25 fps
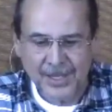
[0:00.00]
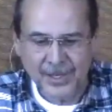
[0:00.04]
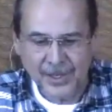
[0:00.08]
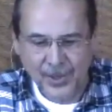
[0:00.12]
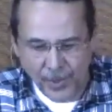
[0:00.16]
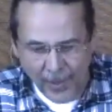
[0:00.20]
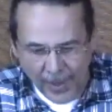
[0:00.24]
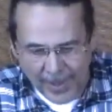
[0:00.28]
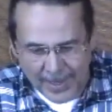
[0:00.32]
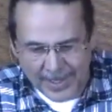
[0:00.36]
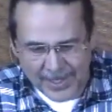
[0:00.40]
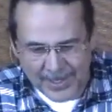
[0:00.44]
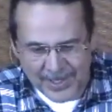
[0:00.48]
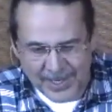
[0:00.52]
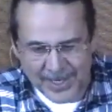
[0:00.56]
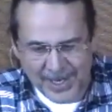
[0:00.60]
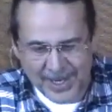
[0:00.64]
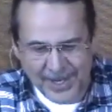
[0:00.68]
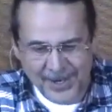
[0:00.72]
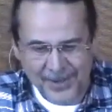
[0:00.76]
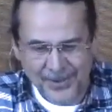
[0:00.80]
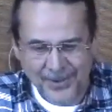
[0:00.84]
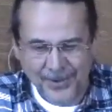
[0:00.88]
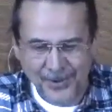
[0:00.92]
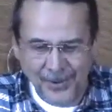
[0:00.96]
Great to see
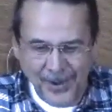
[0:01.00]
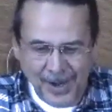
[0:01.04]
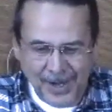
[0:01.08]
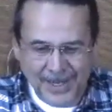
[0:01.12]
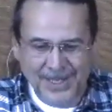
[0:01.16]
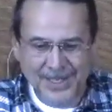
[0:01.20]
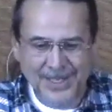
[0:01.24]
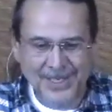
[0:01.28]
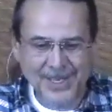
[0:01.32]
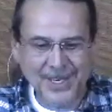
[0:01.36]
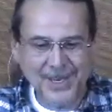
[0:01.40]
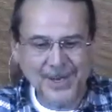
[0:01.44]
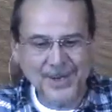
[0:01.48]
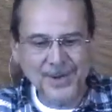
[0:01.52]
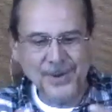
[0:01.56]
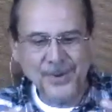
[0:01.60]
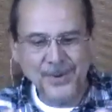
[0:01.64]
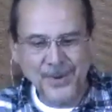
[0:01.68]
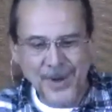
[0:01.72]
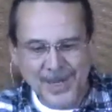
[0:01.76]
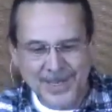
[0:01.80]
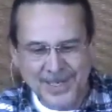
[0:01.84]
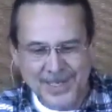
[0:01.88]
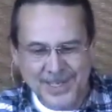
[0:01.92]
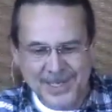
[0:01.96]
you. Great to see you.
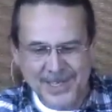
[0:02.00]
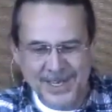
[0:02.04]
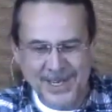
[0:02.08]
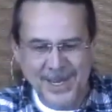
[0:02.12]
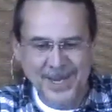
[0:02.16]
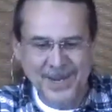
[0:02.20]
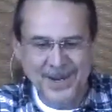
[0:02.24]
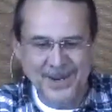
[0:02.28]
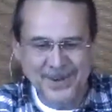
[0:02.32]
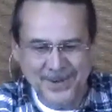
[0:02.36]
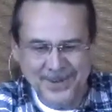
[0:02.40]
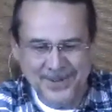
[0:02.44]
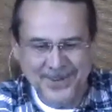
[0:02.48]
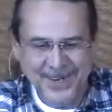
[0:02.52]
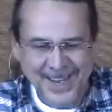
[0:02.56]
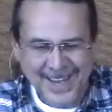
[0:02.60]
Great to see you.